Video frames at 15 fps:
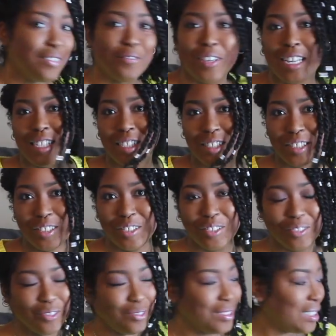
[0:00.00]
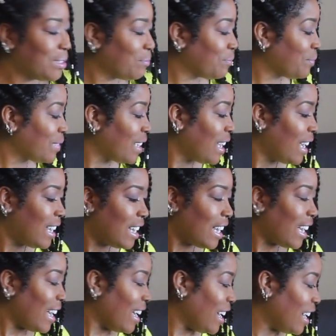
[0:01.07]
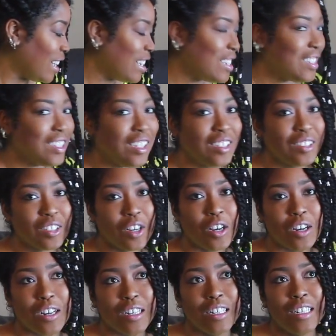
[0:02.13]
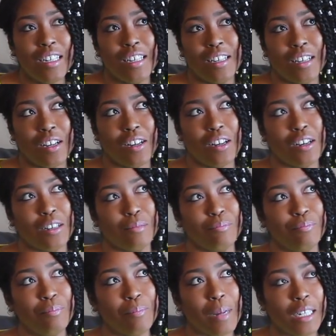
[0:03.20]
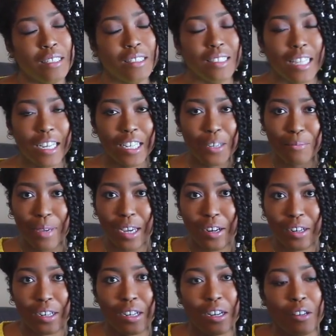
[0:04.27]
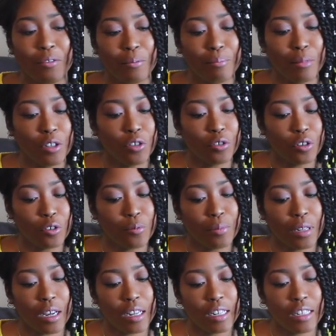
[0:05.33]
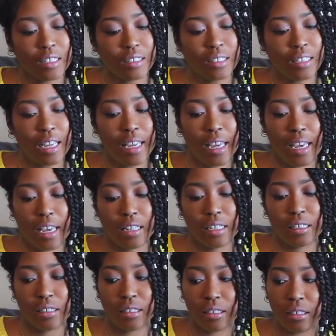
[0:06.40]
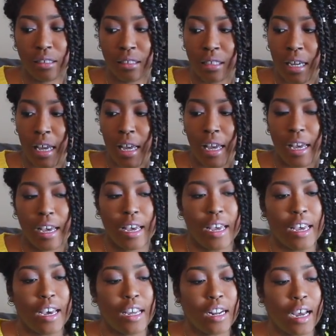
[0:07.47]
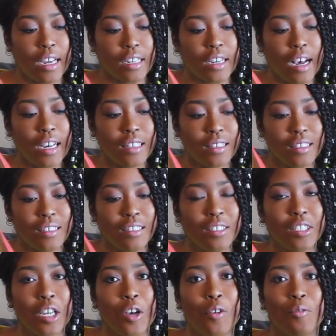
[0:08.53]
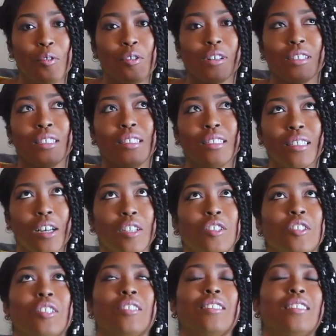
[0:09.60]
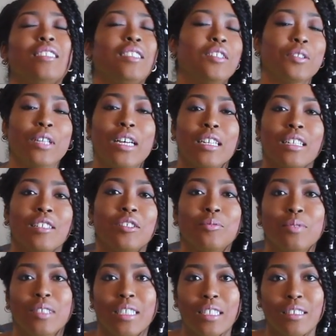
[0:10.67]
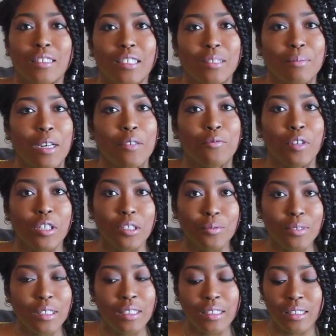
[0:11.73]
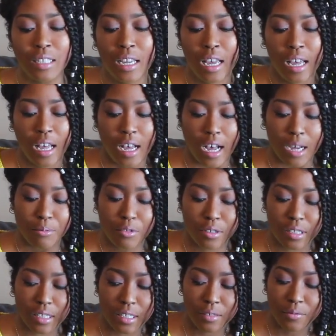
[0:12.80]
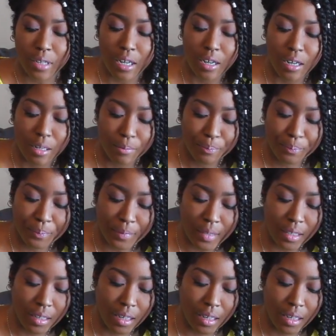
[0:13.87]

fanciest shoes. And these are um, my second pair of Manolo Blahnik Hangisis. And I got these for such a good deal. Like, it's ridiculous. My first ones, I believe um,